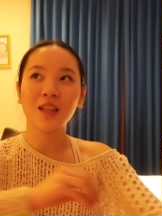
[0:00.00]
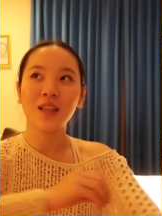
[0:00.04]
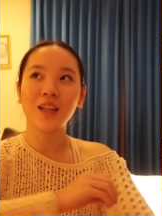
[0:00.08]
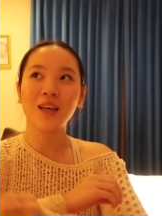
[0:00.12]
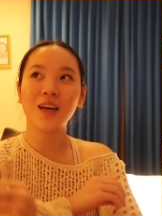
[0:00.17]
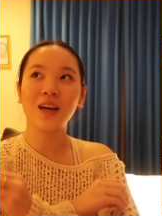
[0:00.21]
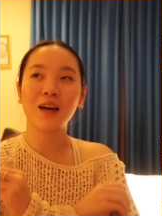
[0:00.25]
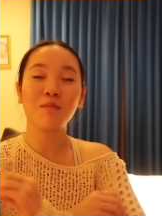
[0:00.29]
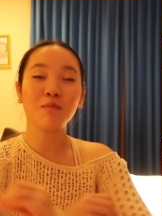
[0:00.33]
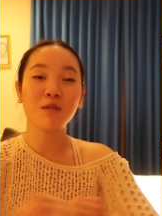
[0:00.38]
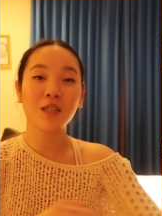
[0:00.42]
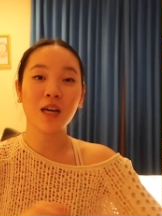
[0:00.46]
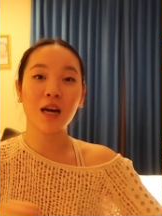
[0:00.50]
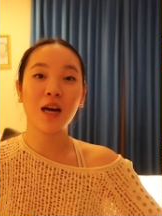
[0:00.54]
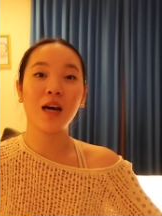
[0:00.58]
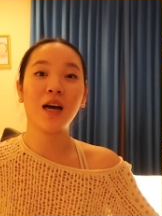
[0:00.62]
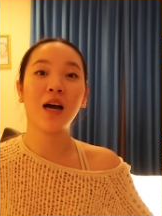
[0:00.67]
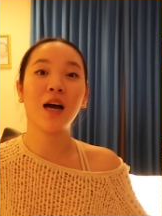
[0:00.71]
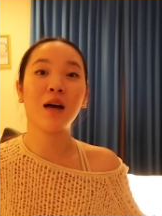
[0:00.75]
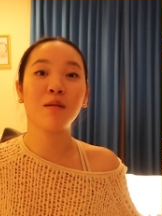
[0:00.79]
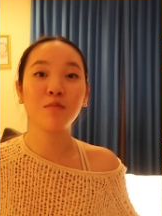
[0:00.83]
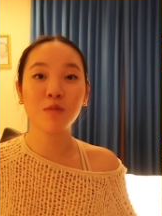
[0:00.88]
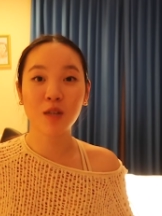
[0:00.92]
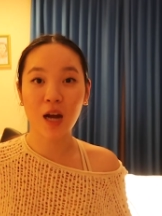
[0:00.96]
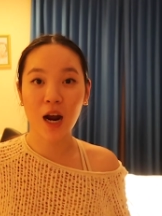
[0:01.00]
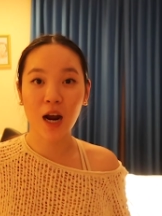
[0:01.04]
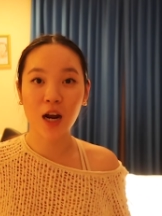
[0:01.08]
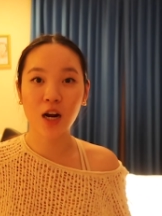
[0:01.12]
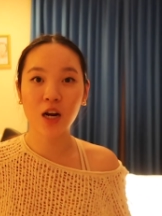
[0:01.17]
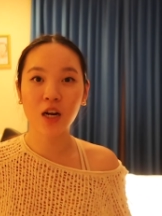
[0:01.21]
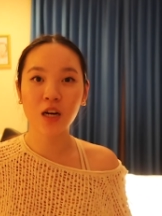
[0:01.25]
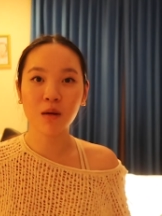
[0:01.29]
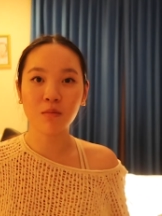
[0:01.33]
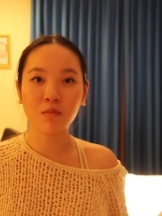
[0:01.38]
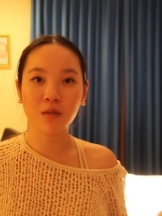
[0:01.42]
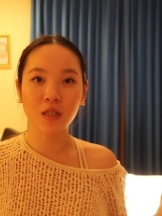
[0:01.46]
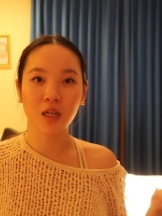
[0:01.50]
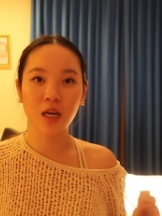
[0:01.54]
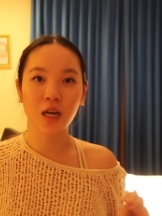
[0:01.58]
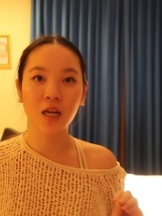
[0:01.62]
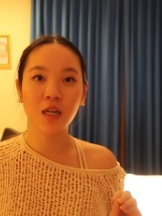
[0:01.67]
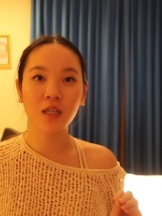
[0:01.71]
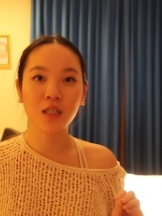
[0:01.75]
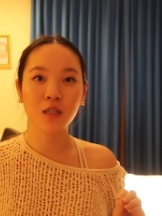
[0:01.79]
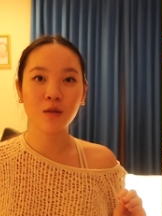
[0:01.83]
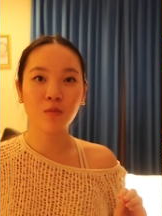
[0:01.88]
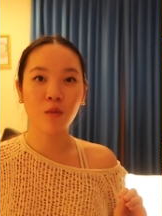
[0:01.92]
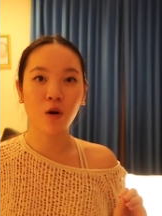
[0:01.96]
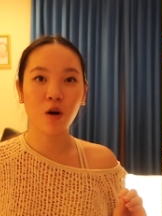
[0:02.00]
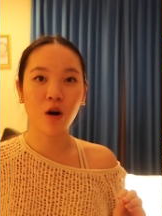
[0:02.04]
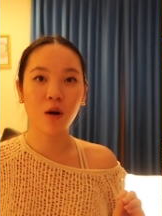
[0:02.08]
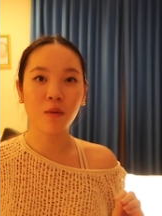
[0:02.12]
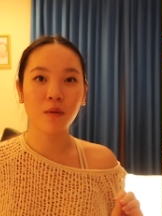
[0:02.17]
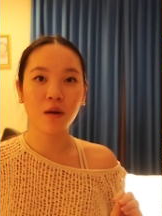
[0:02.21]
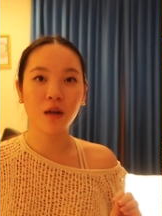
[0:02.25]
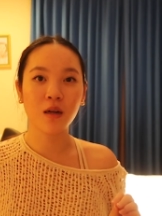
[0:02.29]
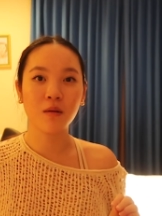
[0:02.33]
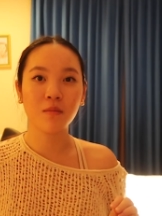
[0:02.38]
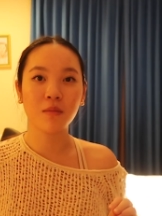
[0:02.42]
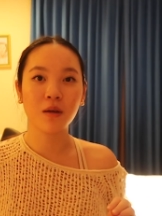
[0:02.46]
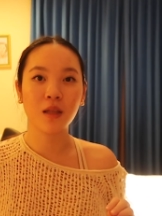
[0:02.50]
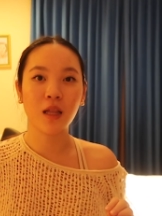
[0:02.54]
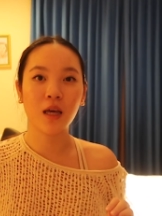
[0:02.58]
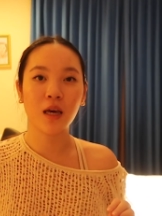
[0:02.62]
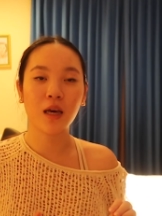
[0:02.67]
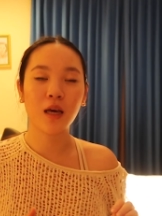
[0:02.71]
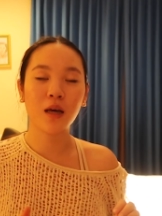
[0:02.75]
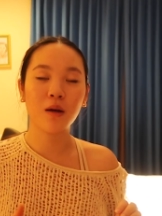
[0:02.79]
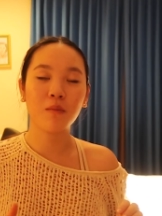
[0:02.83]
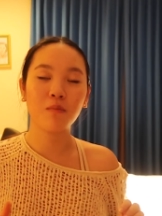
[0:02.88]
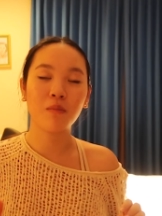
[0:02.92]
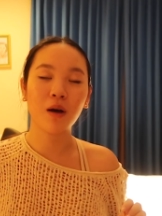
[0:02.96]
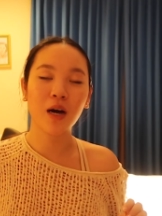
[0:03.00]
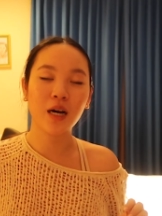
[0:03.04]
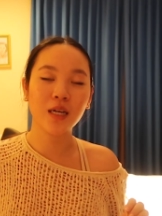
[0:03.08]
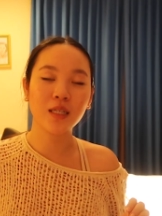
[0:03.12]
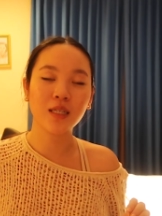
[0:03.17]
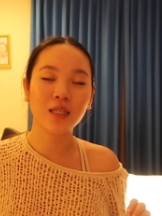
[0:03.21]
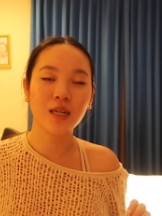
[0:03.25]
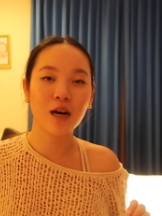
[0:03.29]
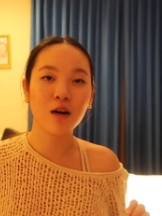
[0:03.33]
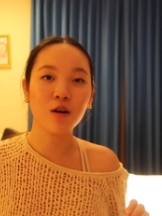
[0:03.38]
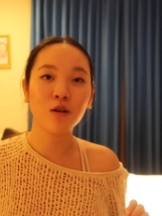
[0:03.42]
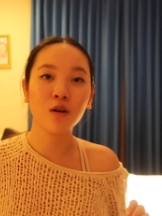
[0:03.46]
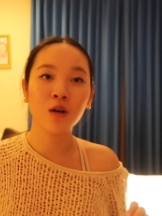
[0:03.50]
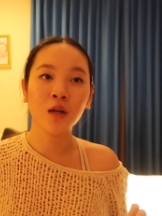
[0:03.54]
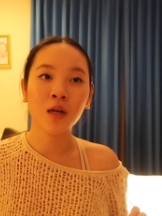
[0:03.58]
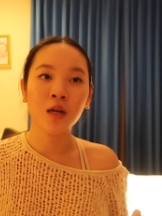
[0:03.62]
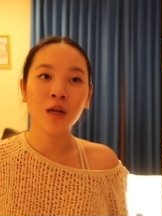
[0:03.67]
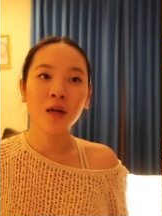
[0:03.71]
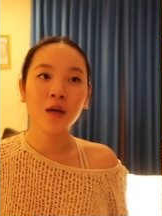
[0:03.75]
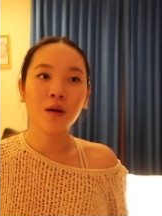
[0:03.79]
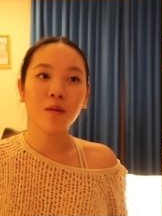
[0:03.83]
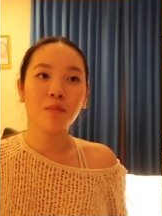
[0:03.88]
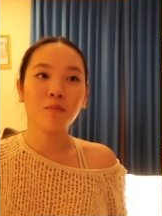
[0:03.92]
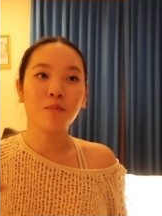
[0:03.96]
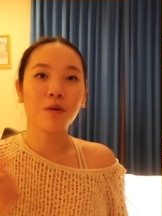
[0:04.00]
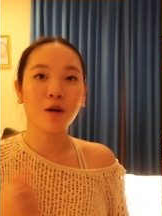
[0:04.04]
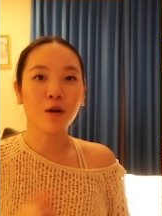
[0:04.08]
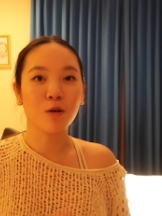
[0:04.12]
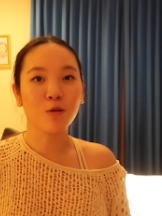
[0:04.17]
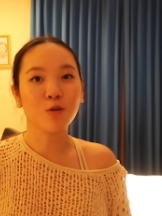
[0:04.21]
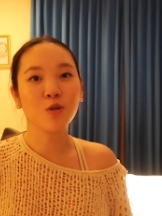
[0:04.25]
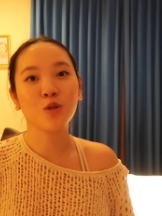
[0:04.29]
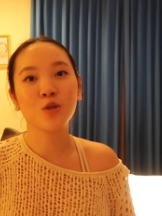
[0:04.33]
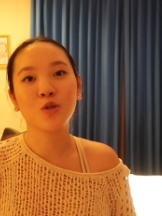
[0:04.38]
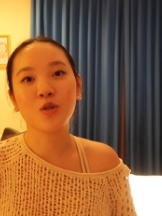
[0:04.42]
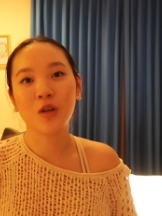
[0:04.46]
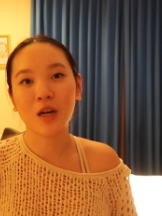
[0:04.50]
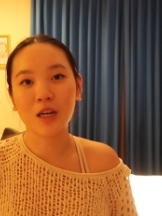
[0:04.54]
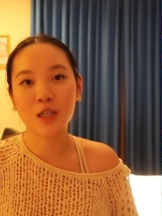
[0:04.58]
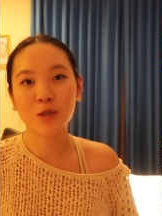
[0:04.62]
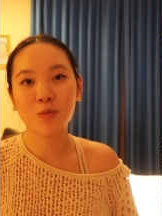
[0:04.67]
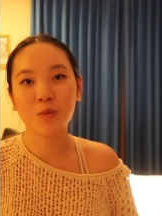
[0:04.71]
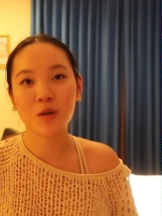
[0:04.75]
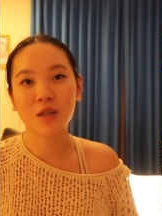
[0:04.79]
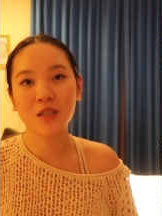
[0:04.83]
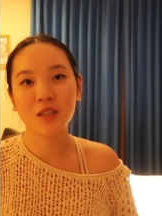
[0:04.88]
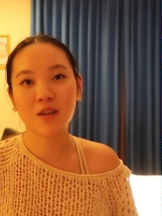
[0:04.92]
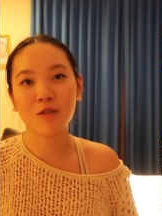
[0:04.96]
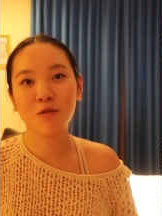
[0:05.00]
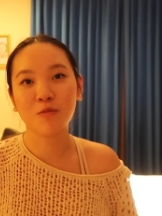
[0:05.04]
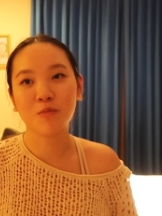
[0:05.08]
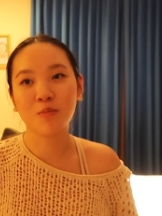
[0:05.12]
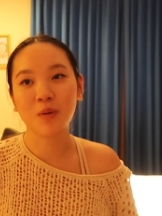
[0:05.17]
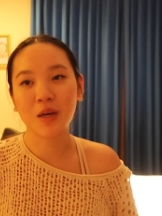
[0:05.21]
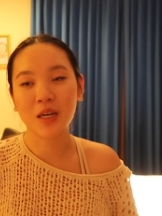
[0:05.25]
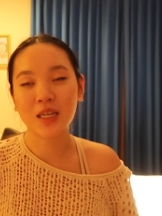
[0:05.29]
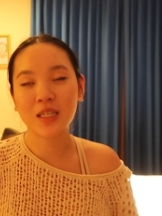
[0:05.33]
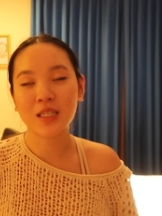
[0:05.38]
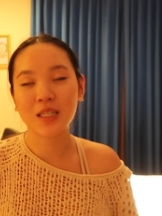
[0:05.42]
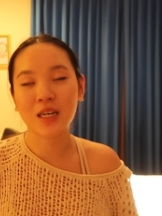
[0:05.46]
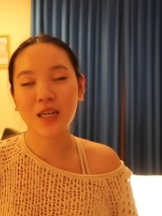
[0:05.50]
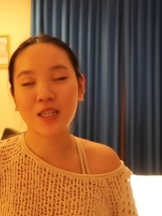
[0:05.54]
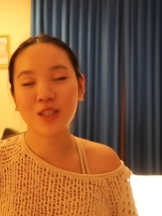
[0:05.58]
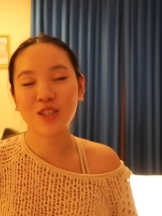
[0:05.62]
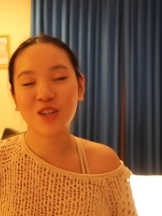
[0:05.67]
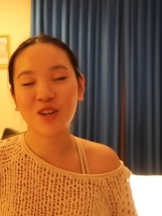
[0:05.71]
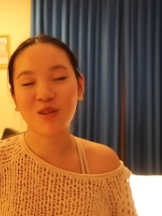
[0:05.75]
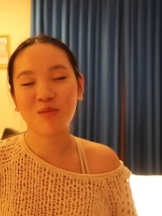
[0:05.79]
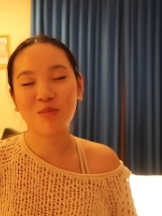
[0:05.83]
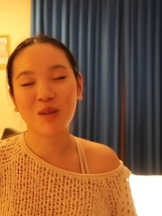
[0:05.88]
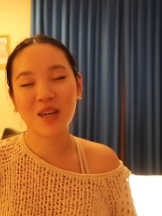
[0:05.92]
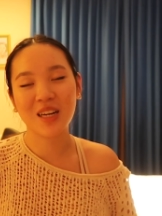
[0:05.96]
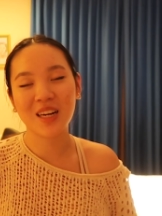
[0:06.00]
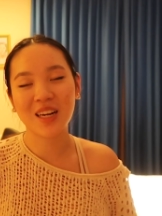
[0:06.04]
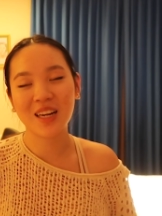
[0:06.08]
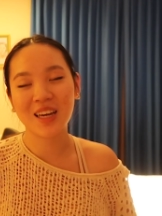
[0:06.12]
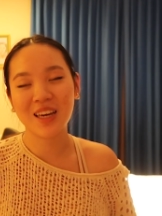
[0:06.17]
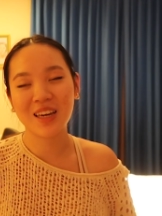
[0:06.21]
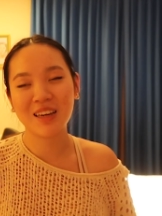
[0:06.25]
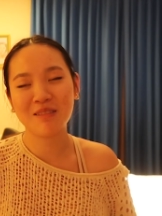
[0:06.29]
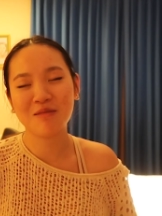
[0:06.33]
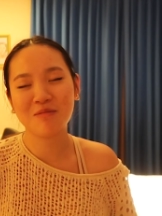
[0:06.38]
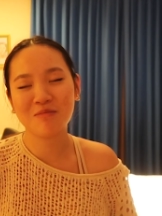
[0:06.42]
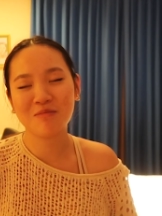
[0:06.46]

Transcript: Like I'm, i am i am tired, I'm dead. Tomorrow I'm gonna be like passed out, but also stressed because I have a BE test on Monday.